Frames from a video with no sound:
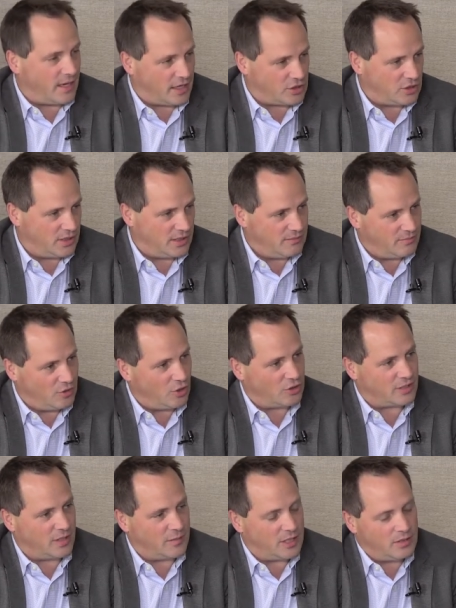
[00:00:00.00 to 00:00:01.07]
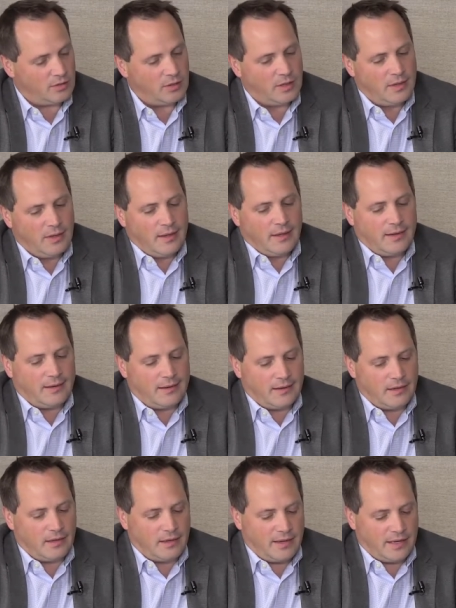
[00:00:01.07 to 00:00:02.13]
actually, a long time ago.
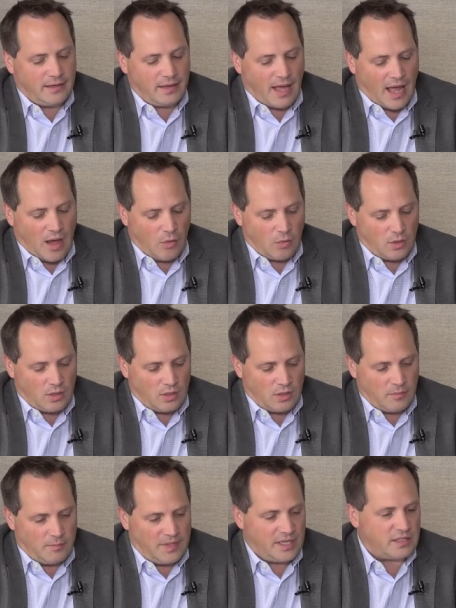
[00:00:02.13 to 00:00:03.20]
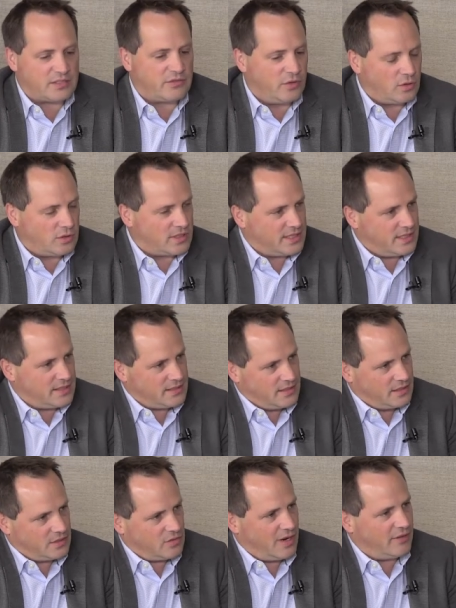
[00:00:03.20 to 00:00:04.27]
Uh, and our biggest focus is
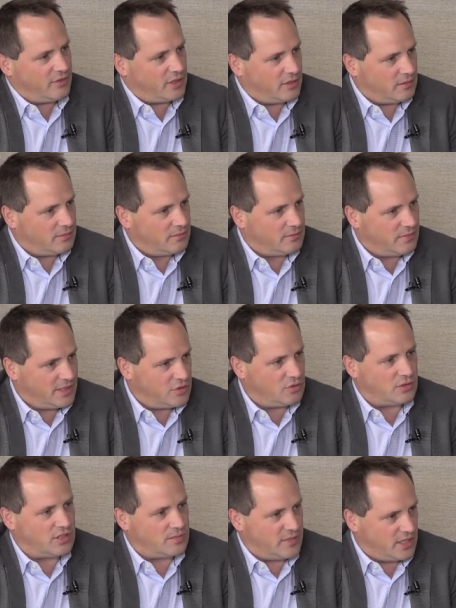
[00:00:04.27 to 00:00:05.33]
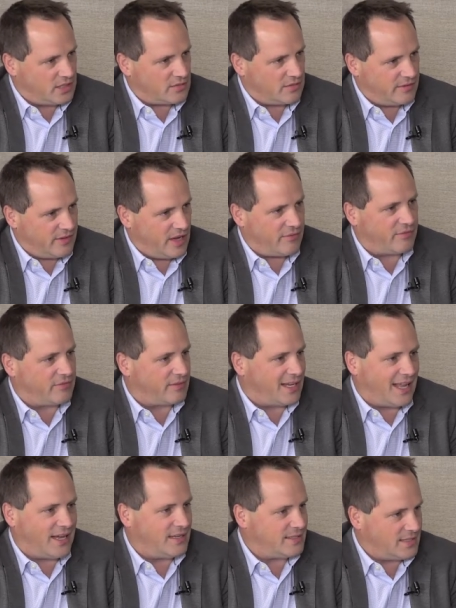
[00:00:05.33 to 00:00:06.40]
the travel and tourism industry. We have
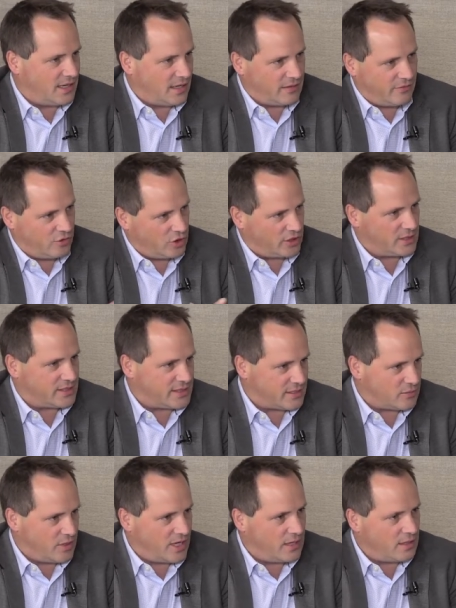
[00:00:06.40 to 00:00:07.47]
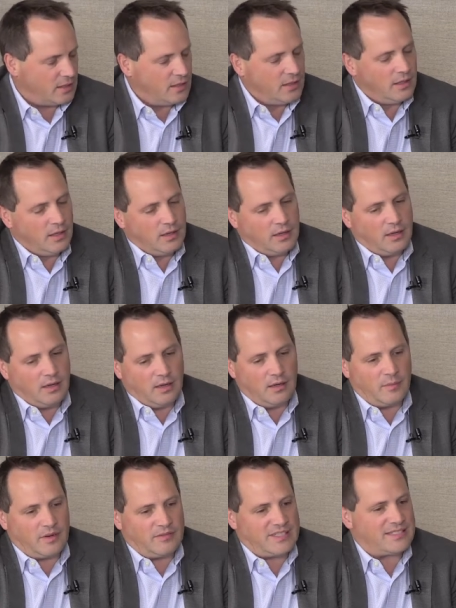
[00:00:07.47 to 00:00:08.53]
clients in other verticals as well, uh,
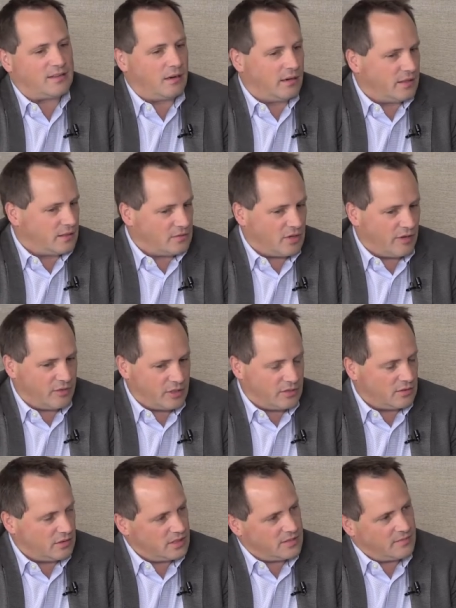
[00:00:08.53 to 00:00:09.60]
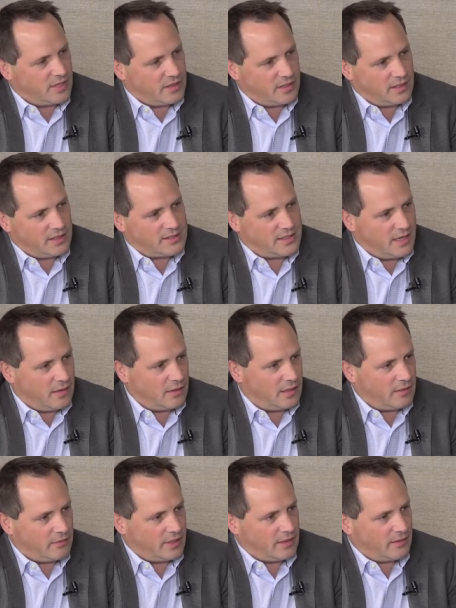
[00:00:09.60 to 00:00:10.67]
but we started in travel and tourism. I think that's an
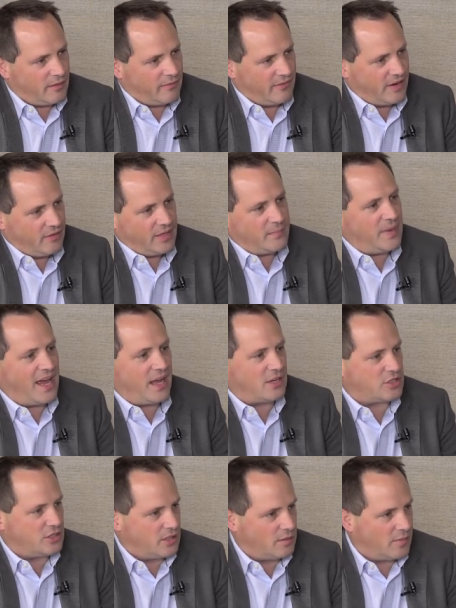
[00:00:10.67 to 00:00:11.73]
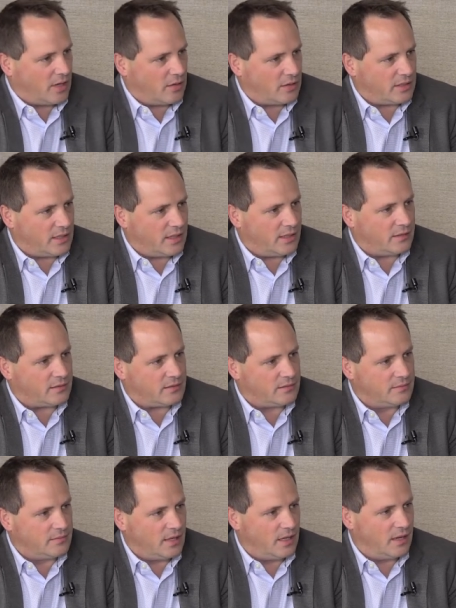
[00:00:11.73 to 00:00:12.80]
area we are very passionate about and
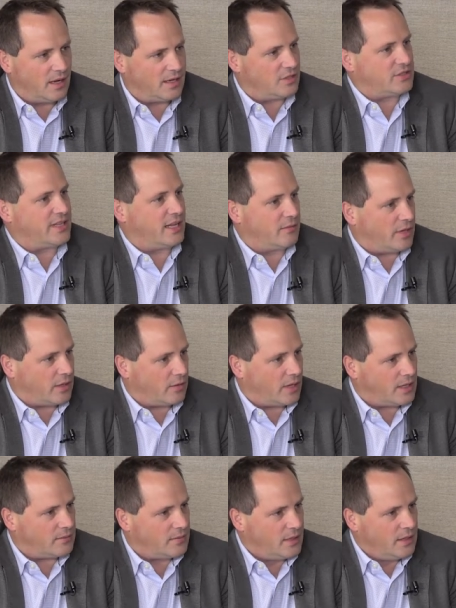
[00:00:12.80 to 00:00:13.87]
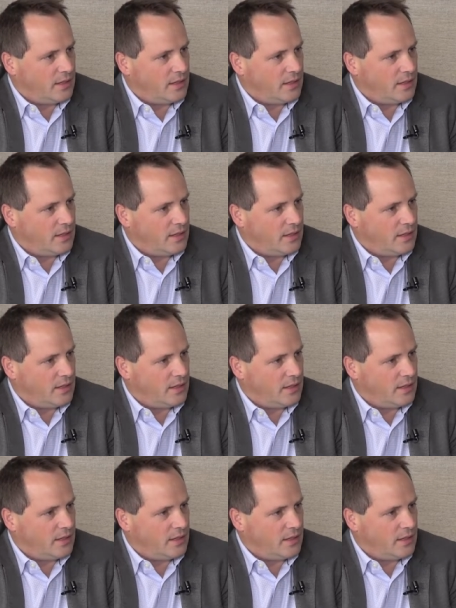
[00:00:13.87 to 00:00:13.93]
uh, understand very well.